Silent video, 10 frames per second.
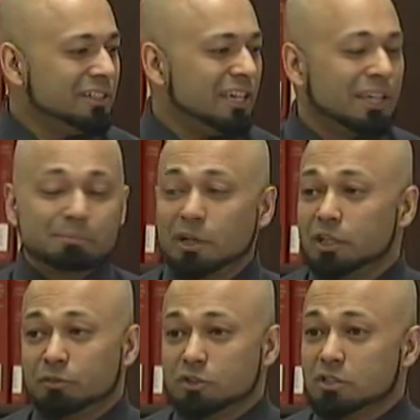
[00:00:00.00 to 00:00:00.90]
And
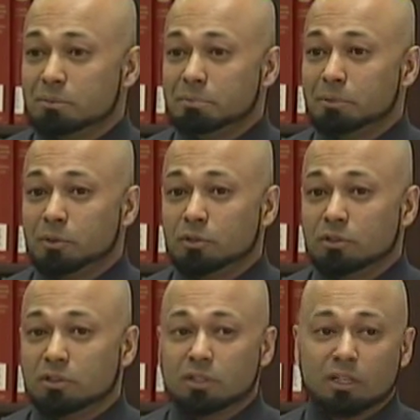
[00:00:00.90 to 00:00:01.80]
money for some people.
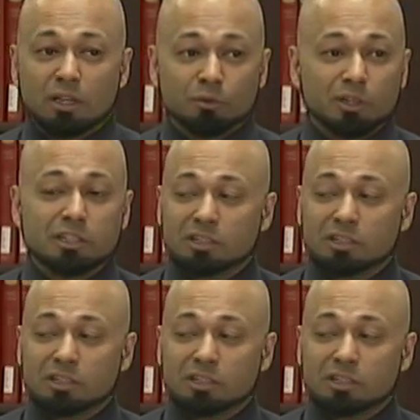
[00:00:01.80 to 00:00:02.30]
It really